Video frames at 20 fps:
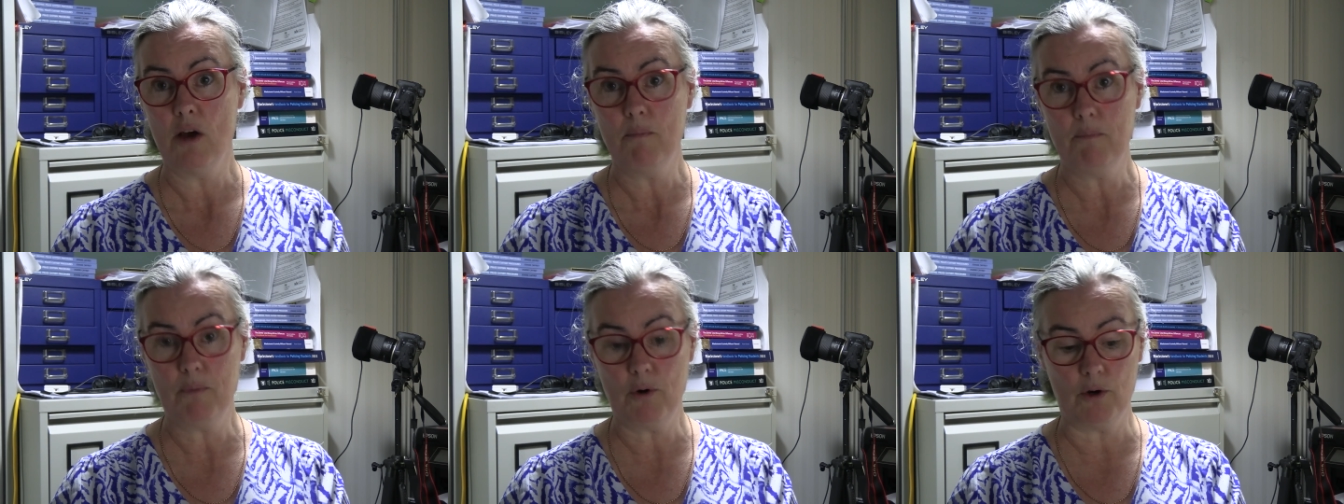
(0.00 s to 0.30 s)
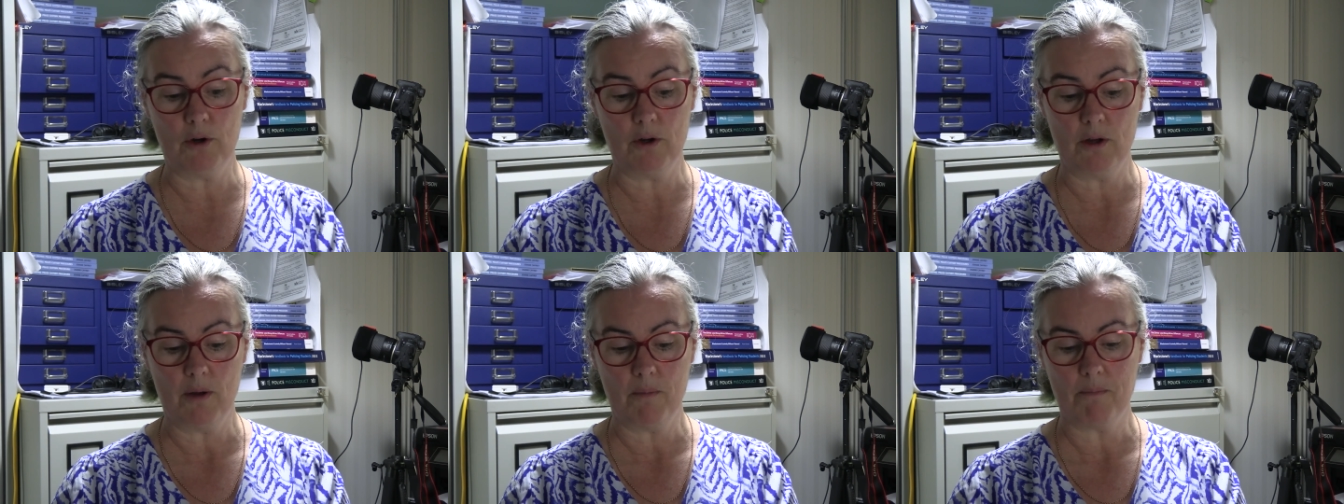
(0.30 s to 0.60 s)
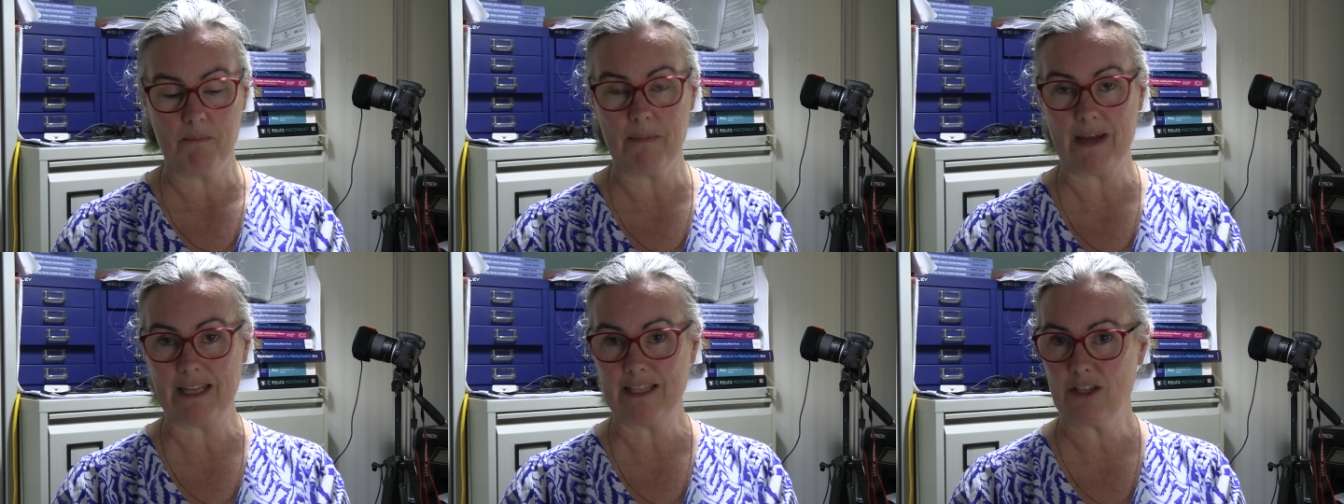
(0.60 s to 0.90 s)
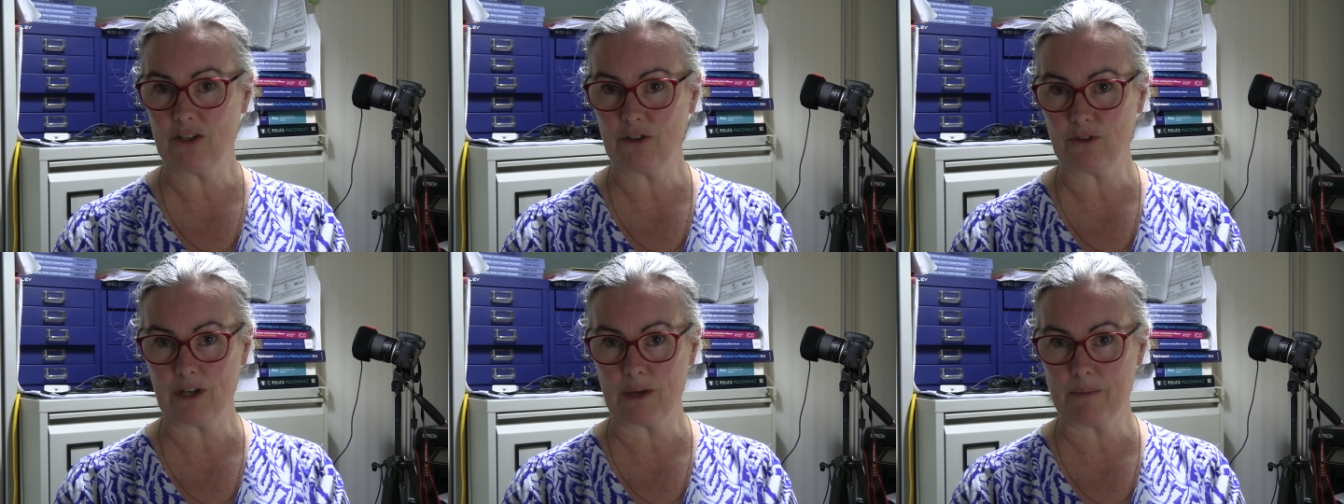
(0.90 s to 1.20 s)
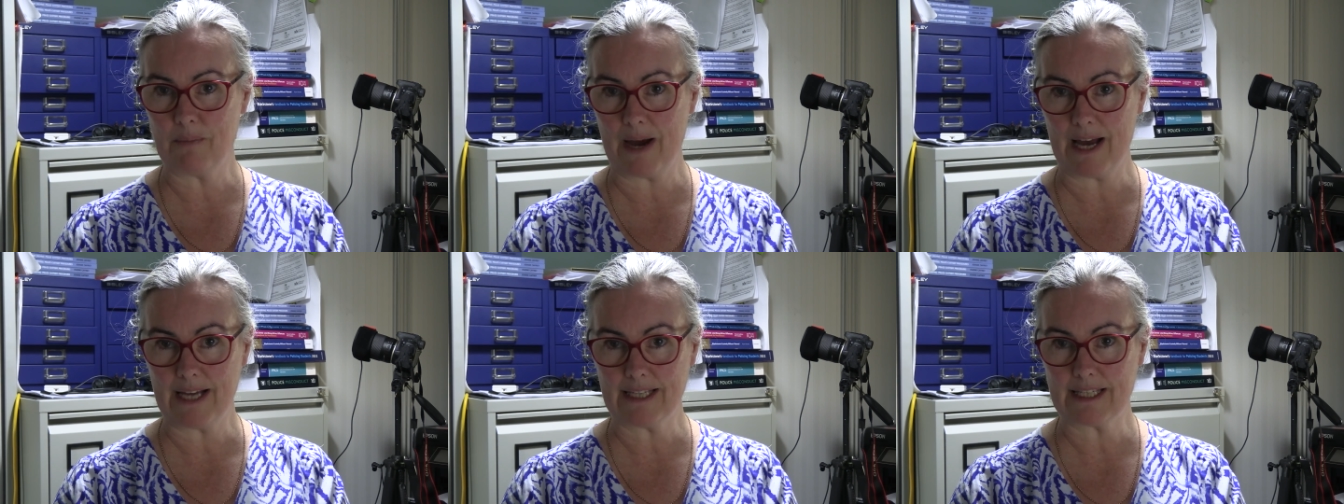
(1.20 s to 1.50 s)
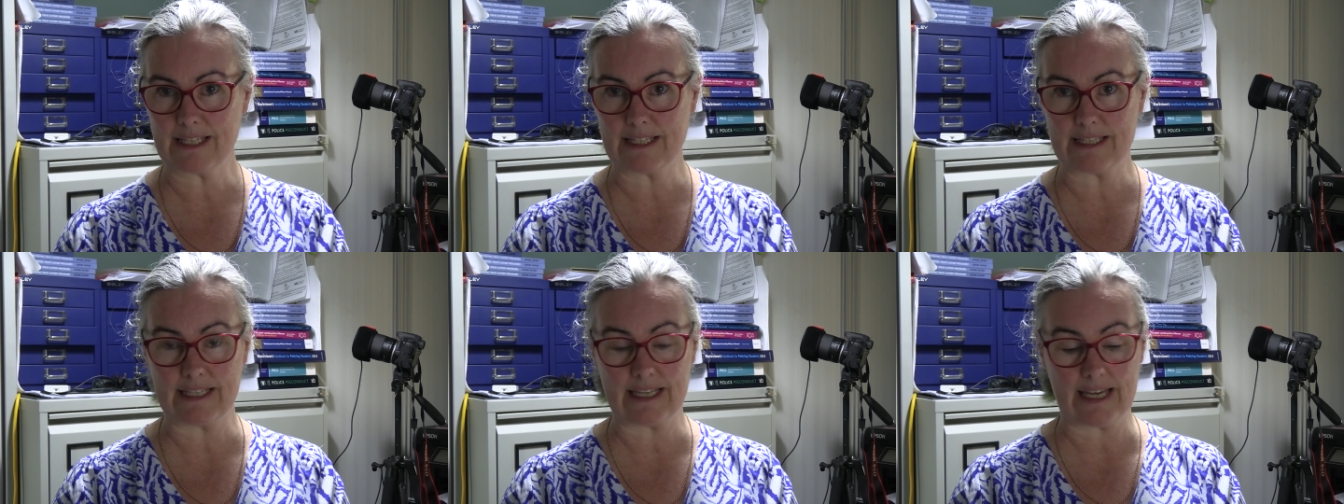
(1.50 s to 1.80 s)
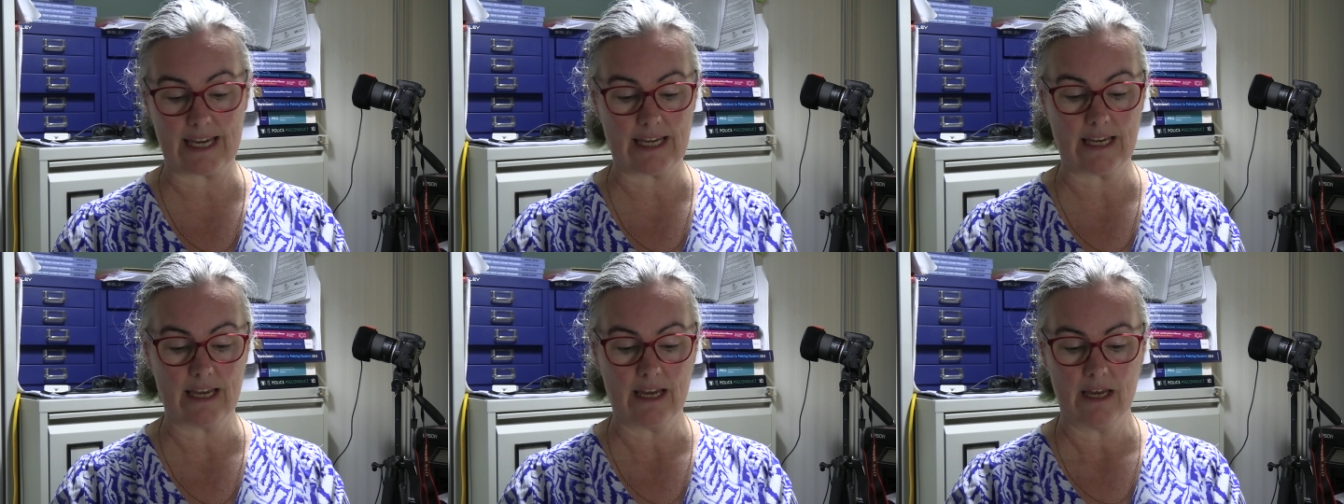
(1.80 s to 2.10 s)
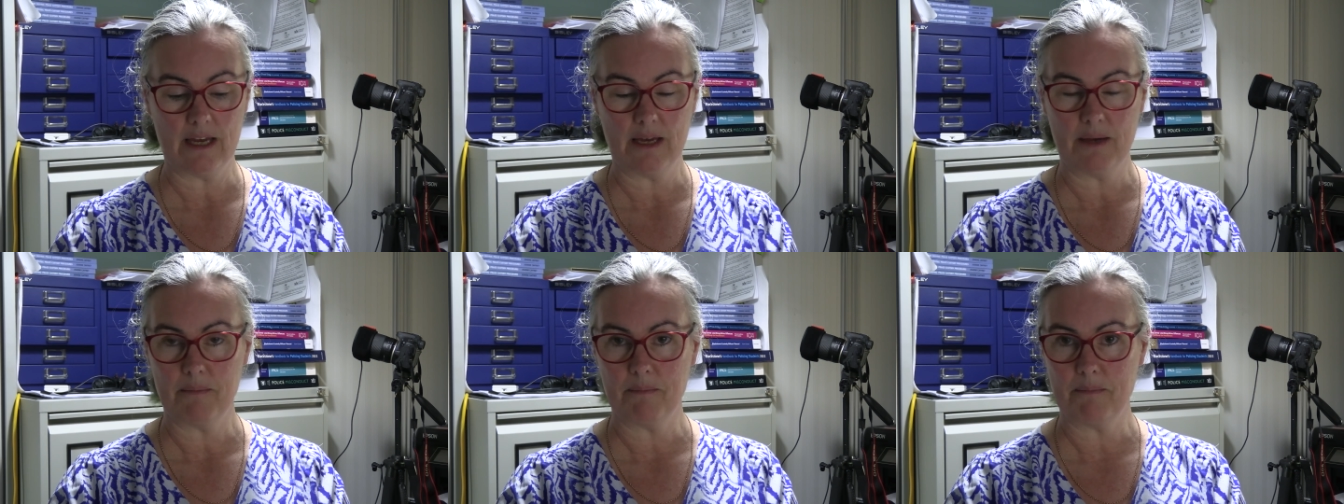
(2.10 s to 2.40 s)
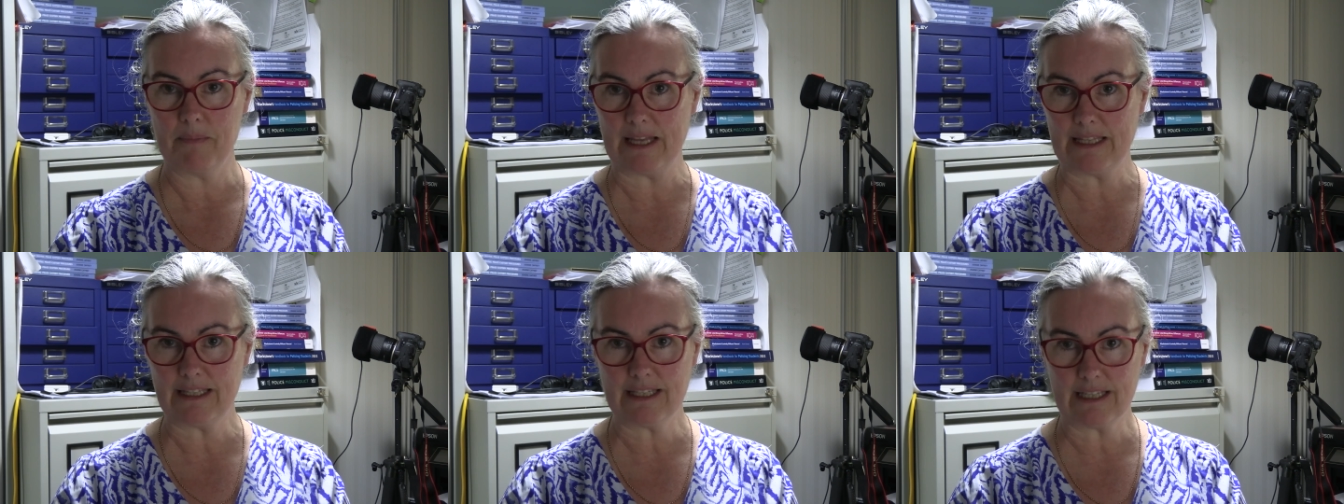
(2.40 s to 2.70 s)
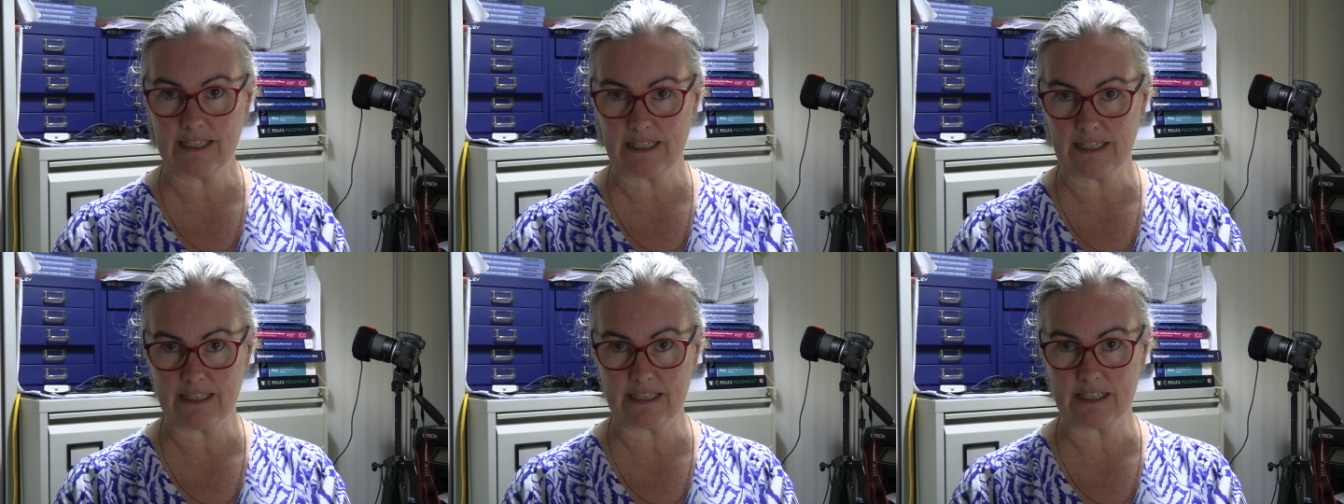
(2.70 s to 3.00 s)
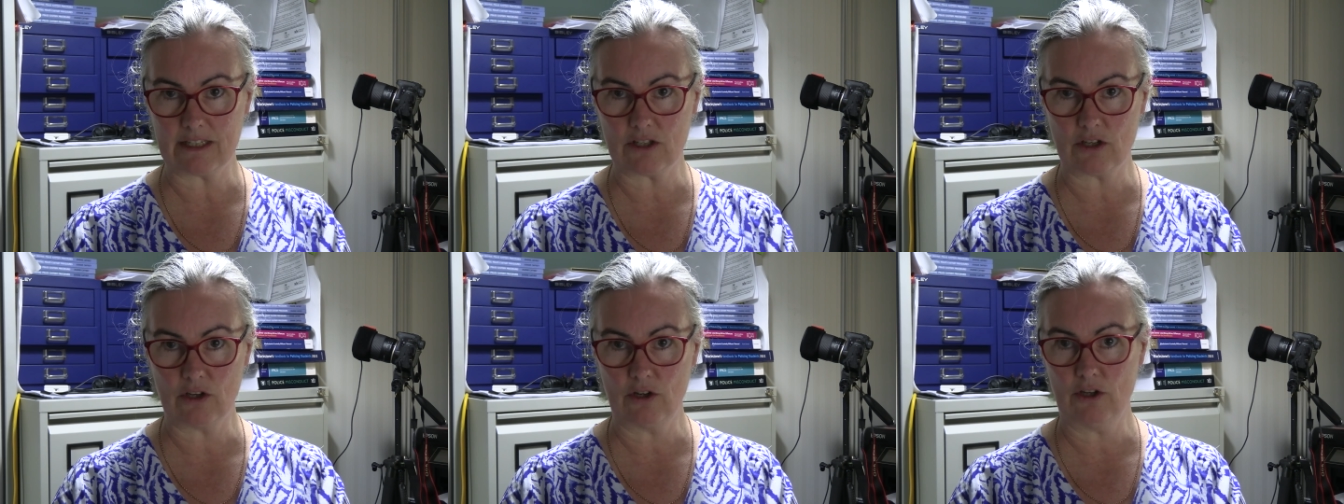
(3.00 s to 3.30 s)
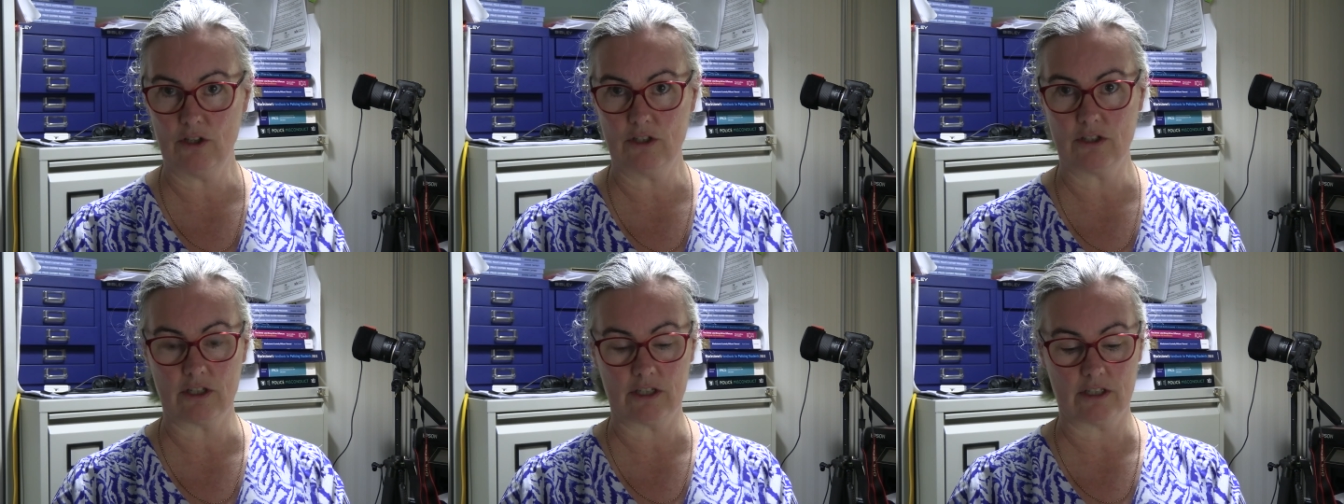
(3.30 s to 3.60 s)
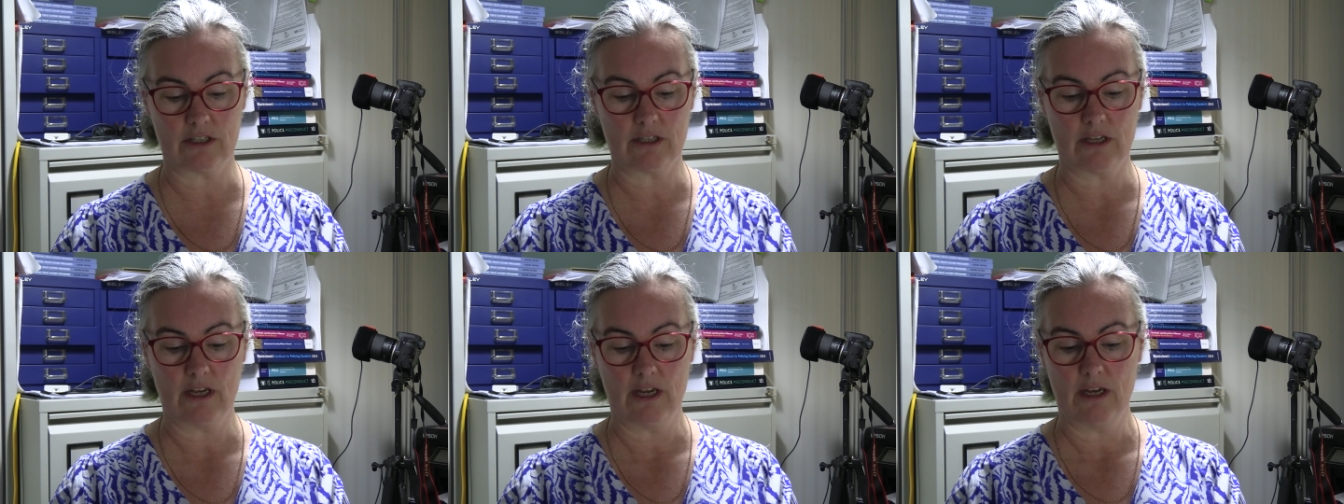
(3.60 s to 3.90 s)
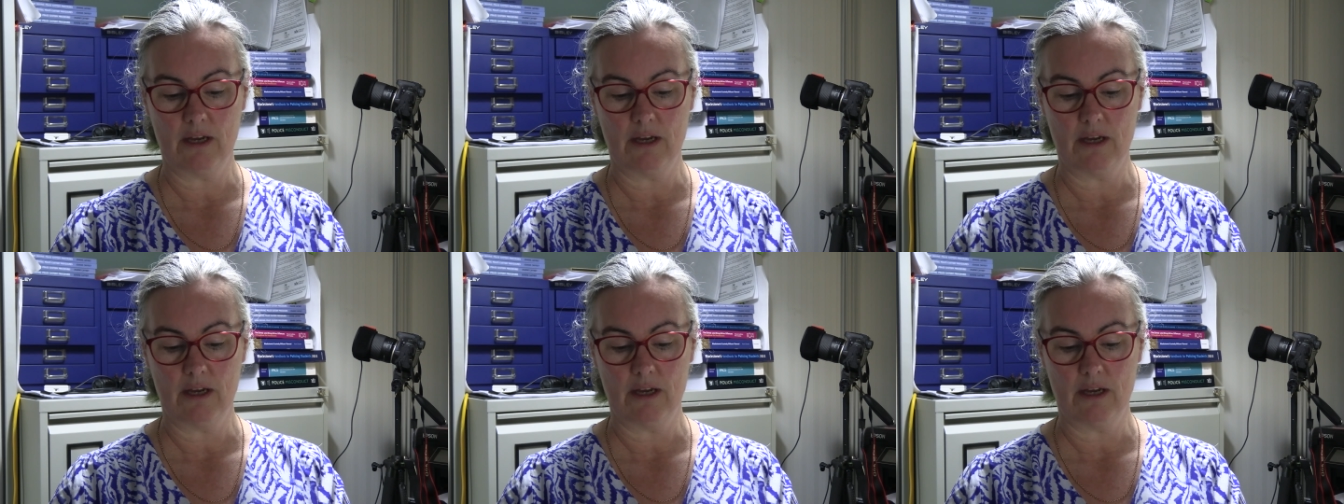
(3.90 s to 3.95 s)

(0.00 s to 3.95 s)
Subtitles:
But mental capacity, mentally disordered,